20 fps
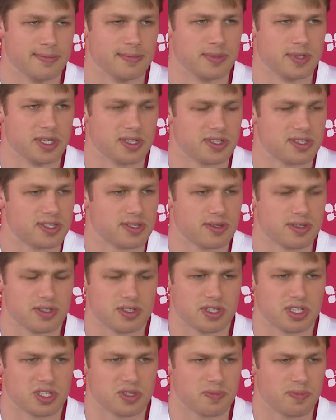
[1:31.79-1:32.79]

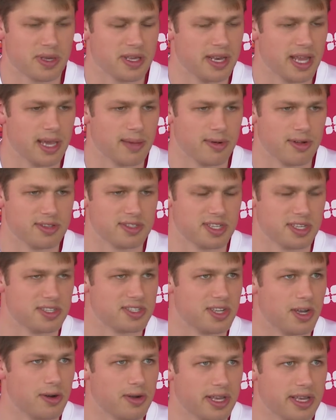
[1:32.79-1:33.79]
just being able to
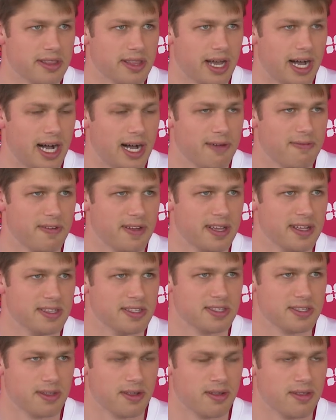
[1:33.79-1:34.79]
soak in the
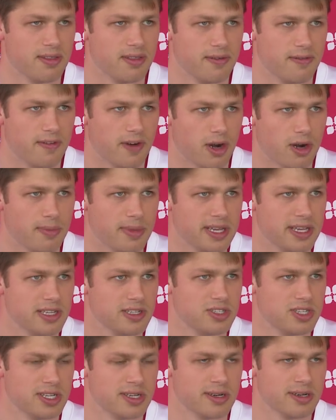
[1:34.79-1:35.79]
offense, the
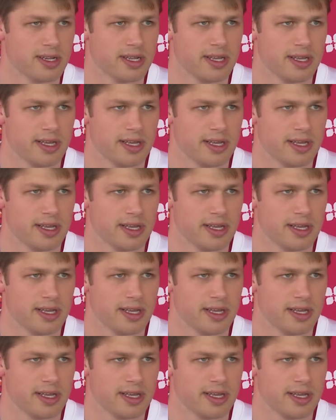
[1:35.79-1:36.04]
verbiage, and